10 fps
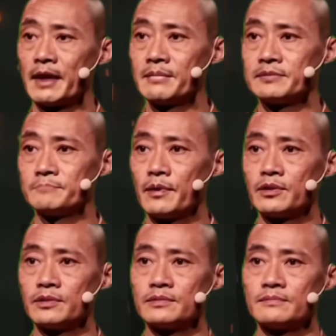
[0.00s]
You're here
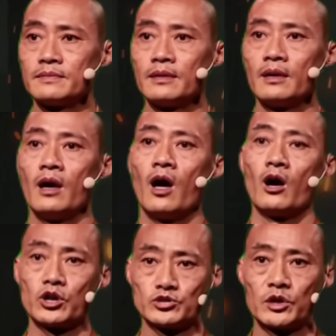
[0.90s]
to stand.
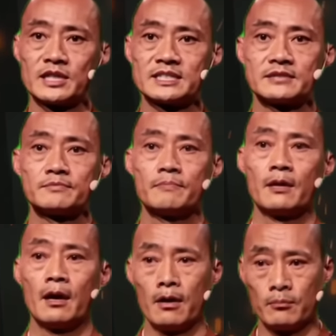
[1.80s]
And the people who are
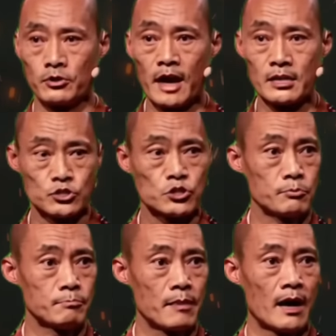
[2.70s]
meant to walk
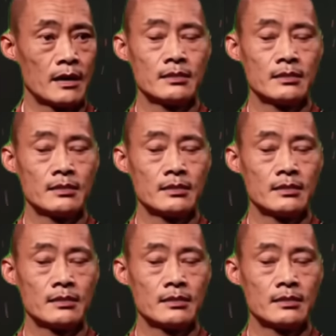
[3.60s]
beside